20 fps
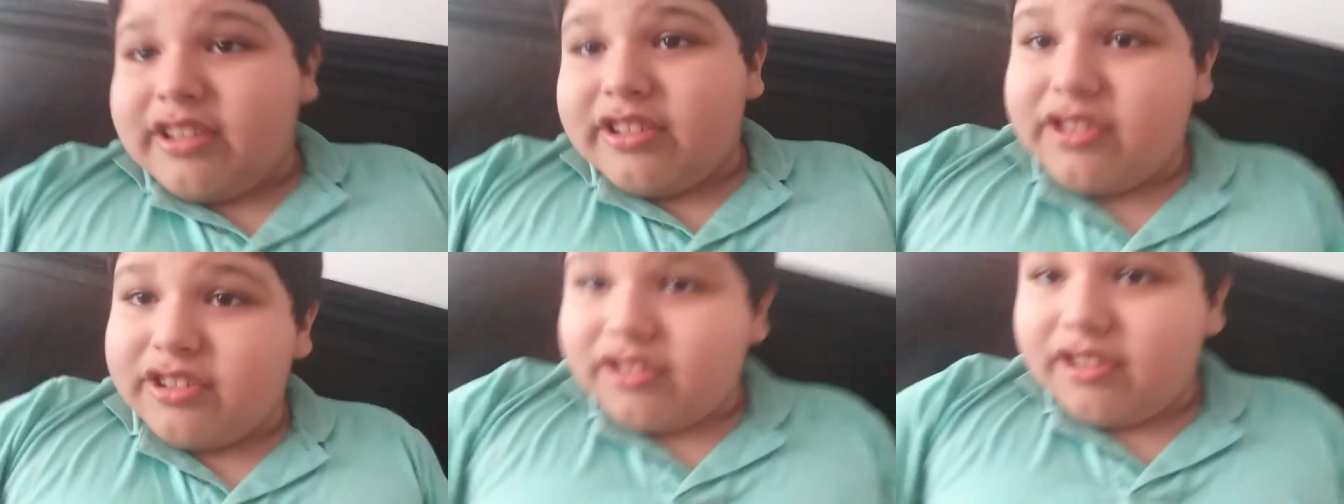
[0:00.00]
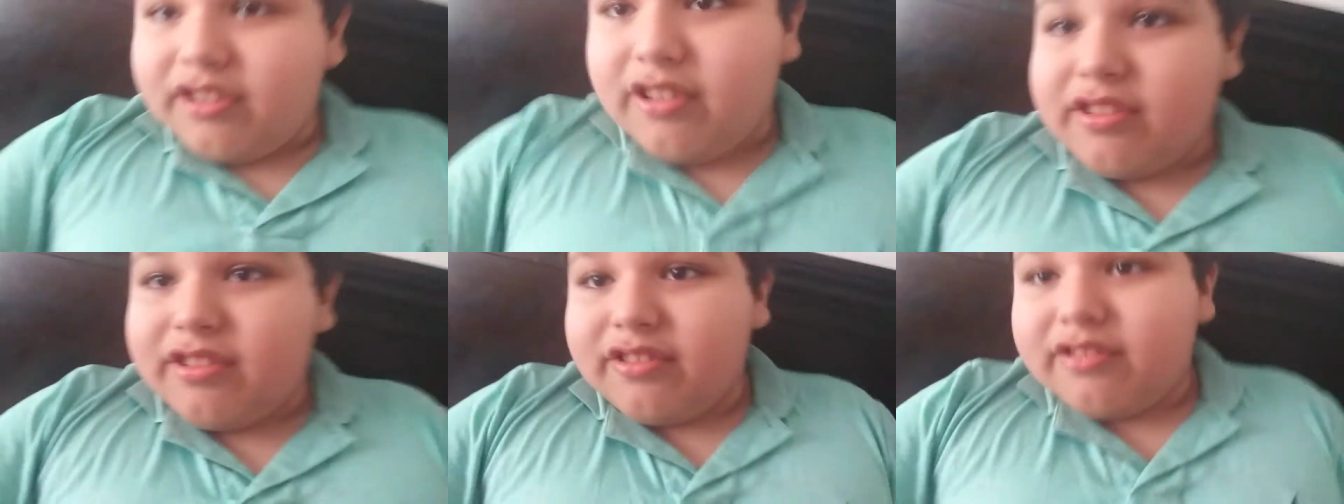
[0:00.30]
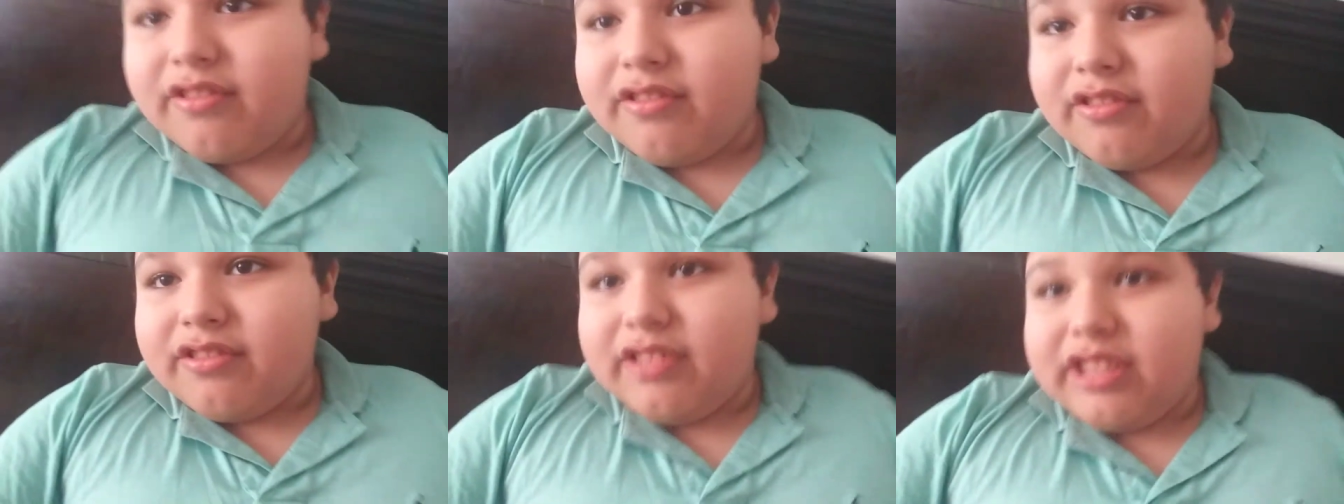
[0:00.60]

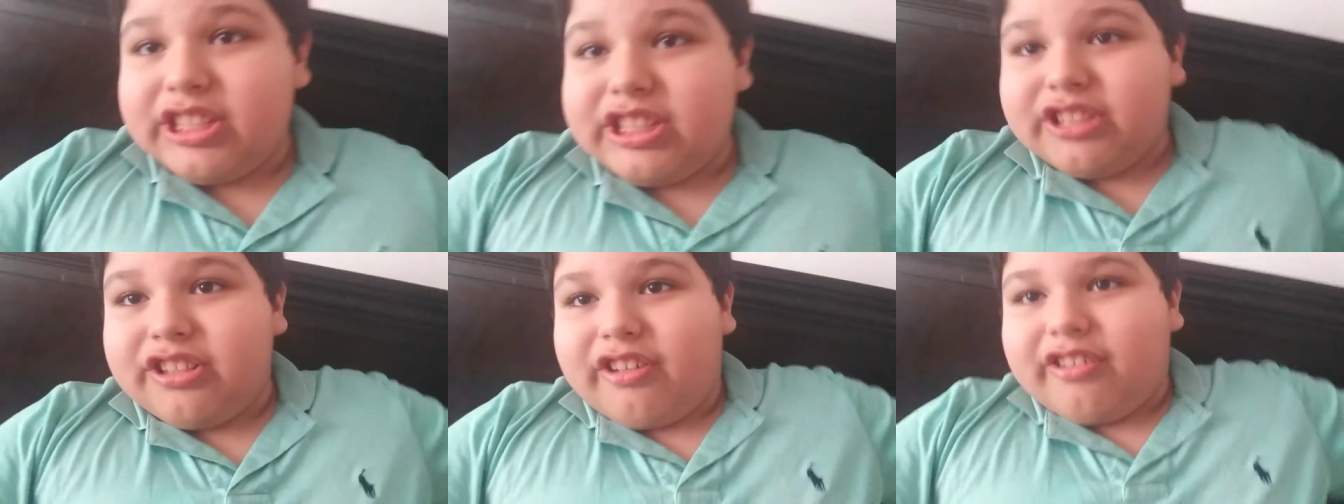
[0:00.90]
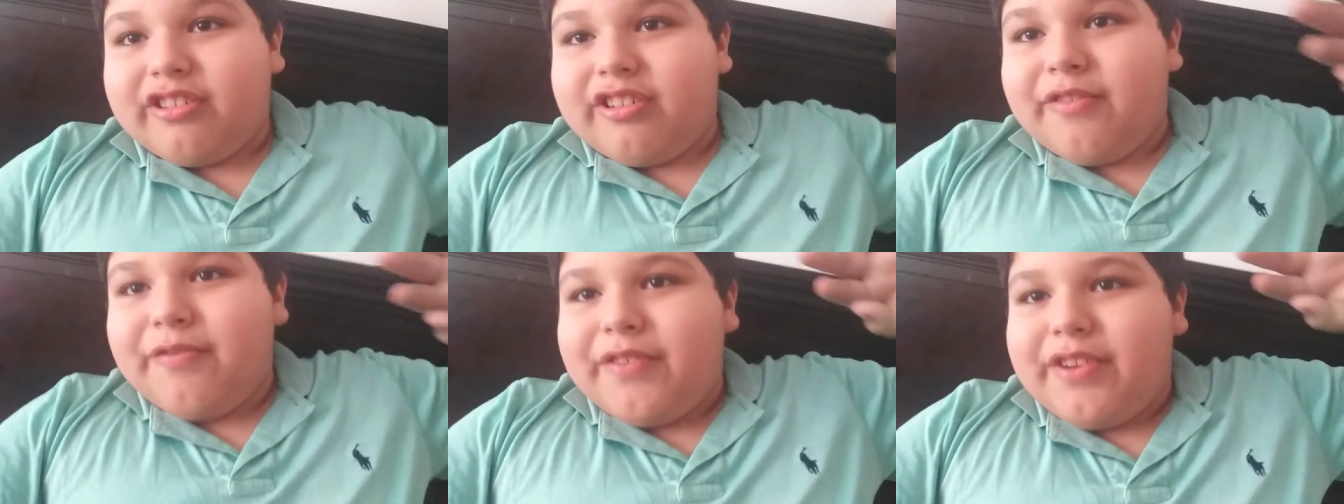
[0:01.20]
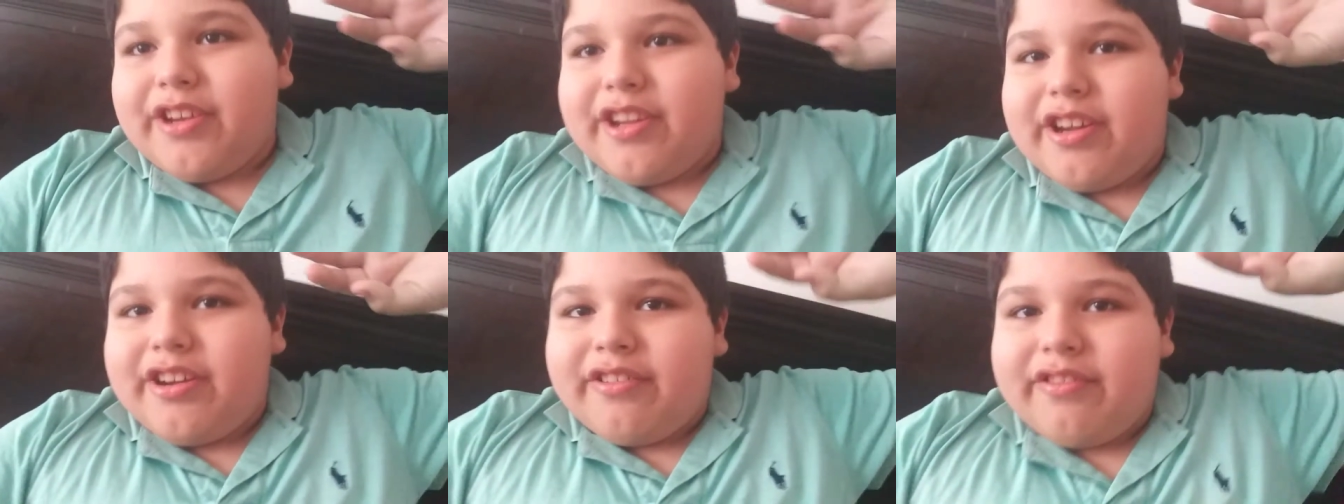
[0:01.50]
So, let's start the
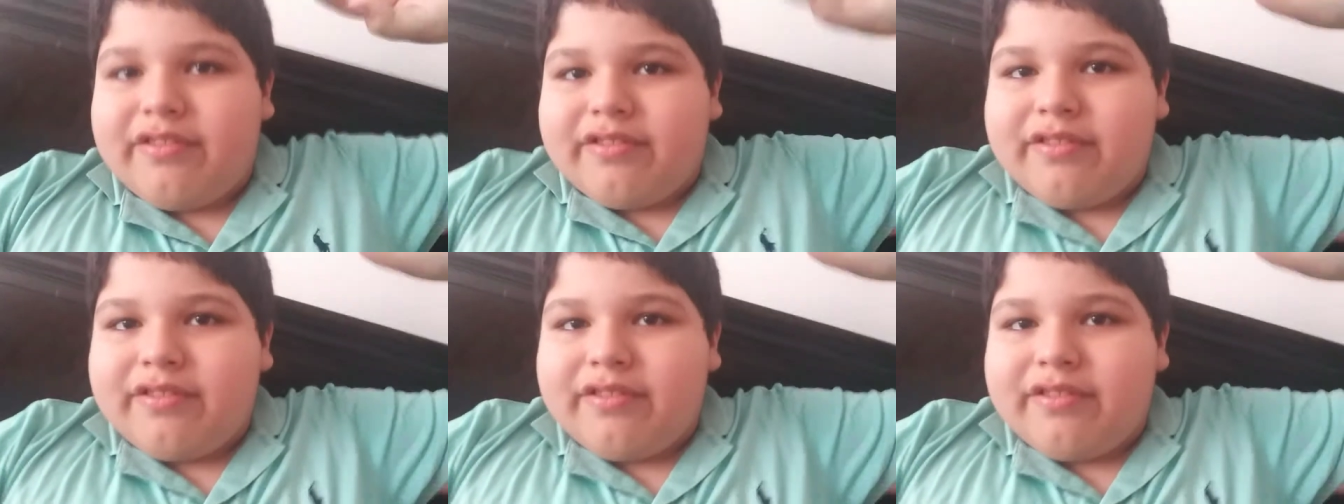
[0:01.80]
video.